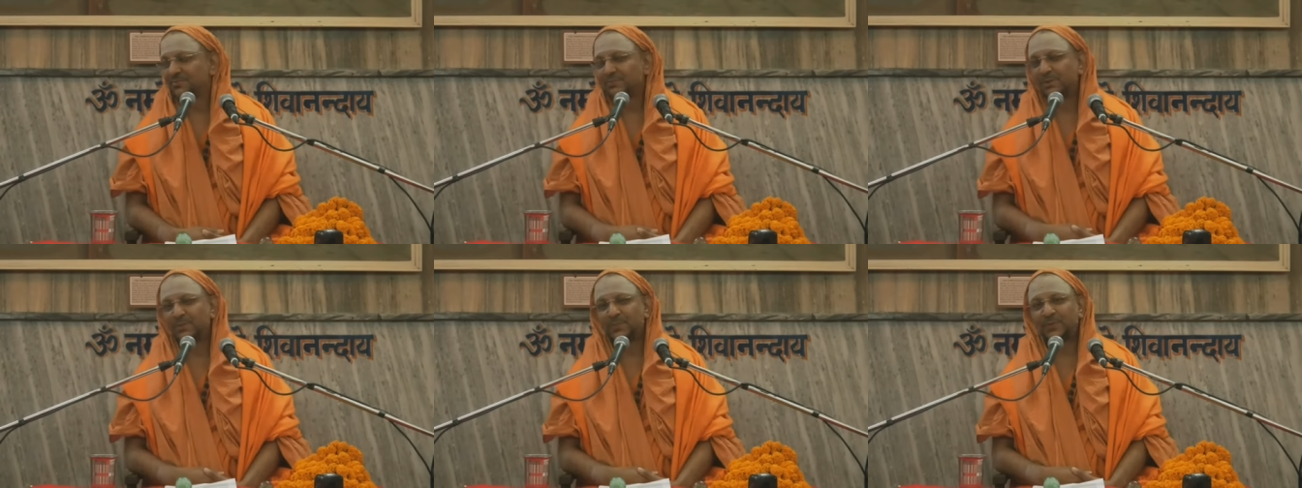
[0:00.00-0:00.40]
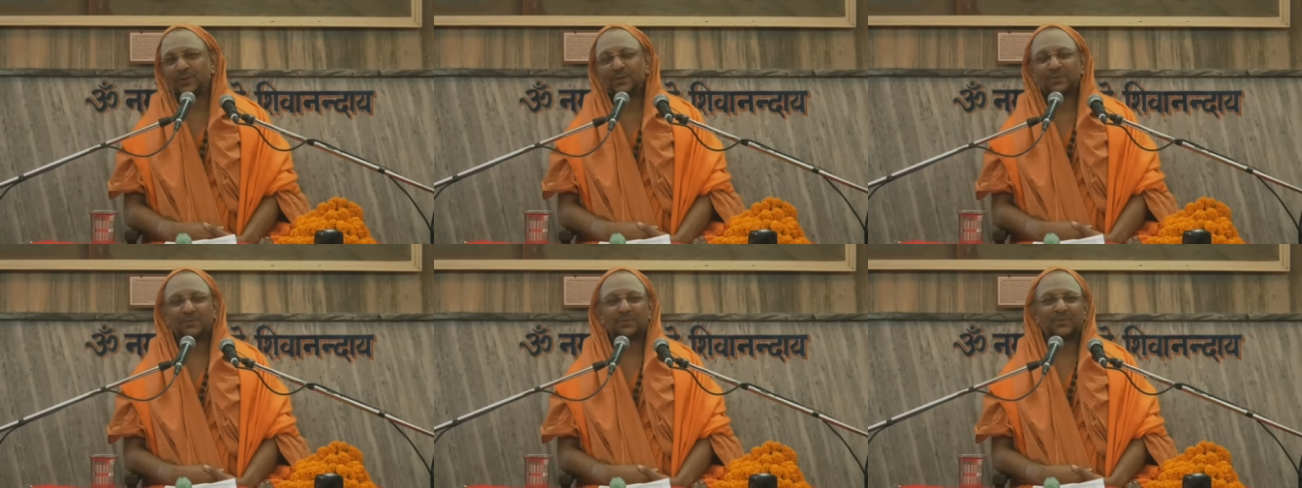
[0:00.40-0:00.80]

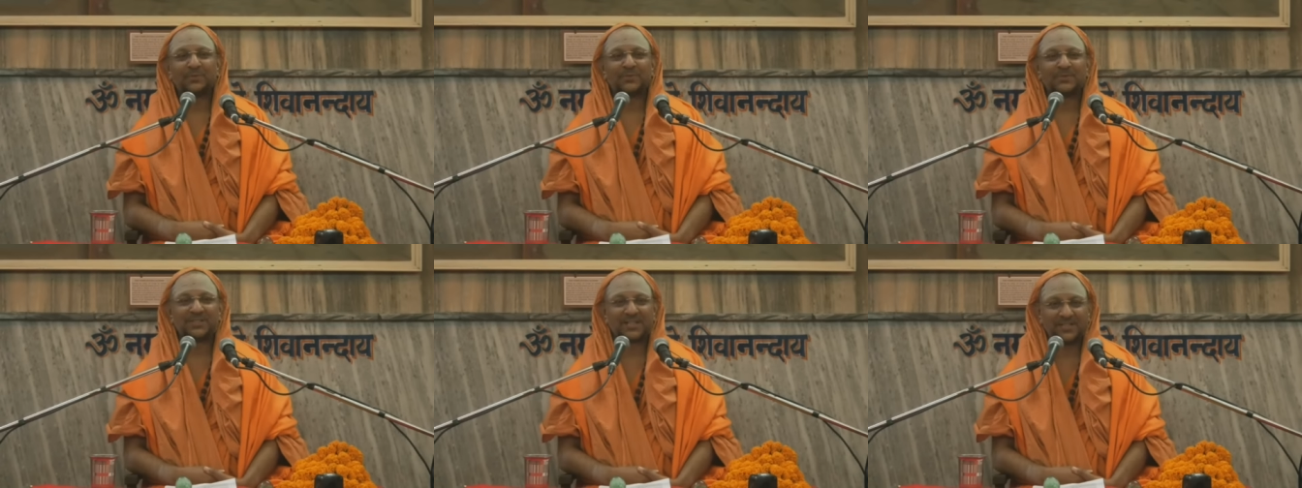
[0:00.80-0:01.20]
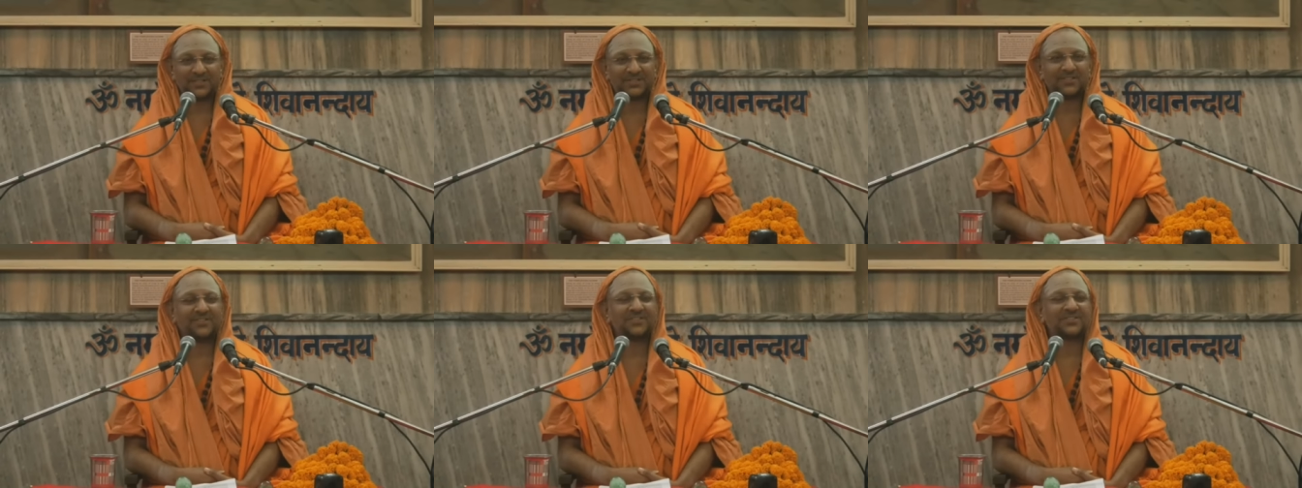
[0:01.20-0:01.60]
people,
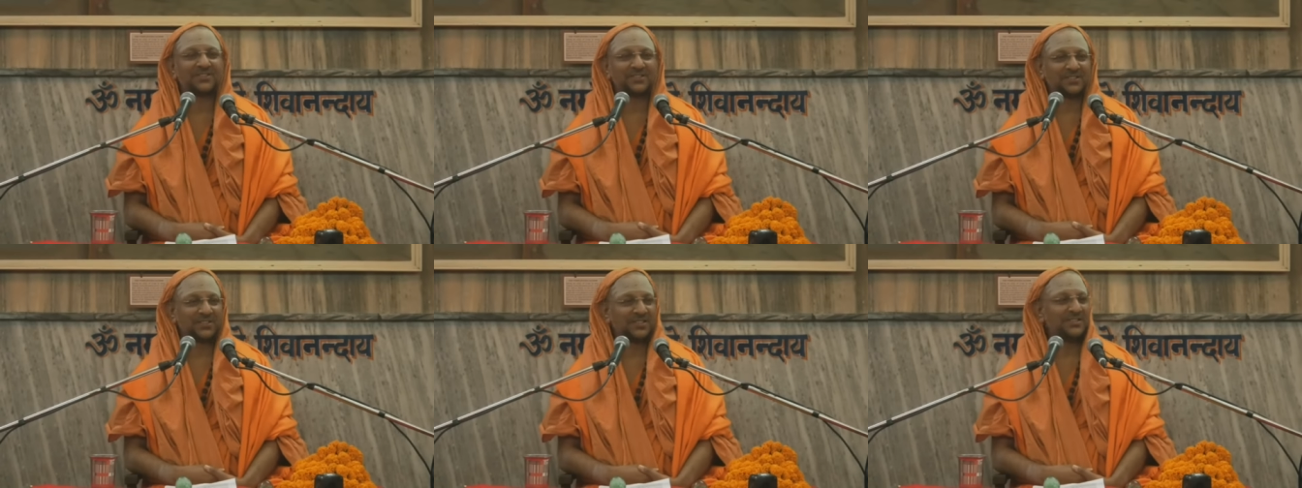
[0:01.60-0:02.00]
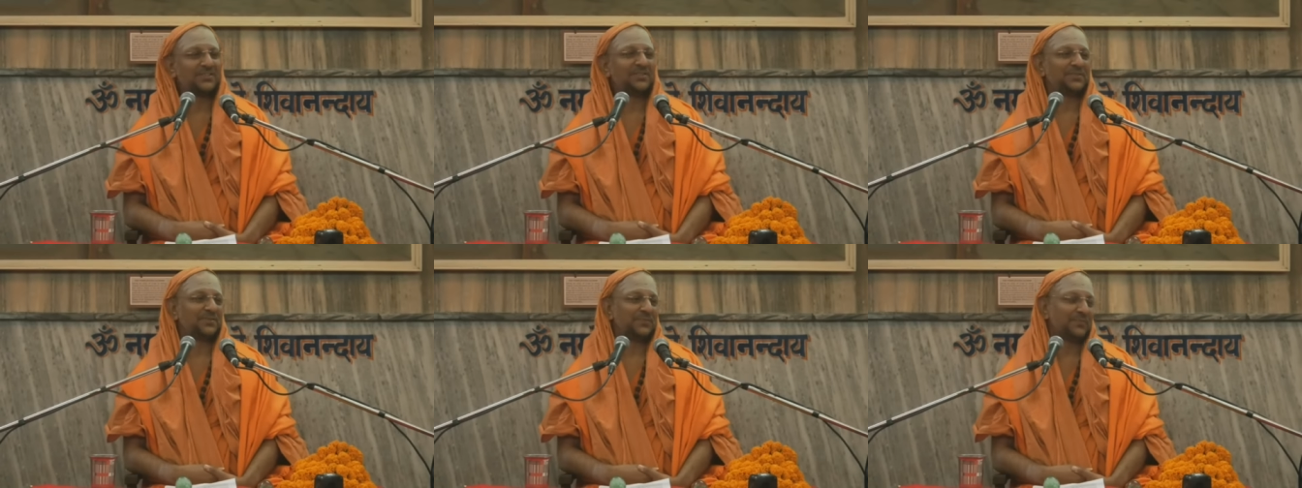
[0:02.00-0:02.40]
sages,
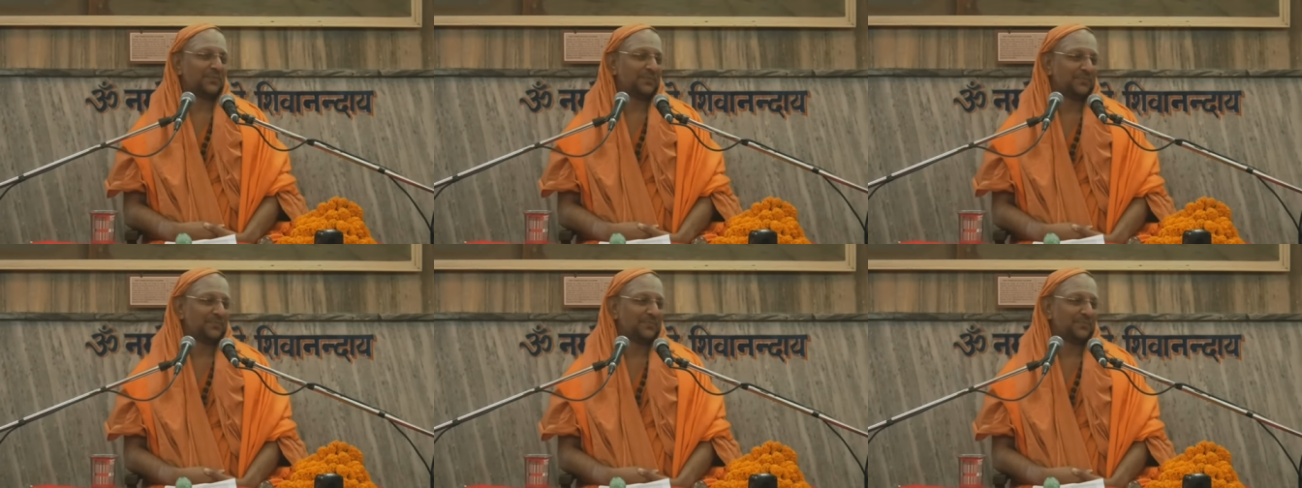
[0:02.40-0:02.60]
rishis.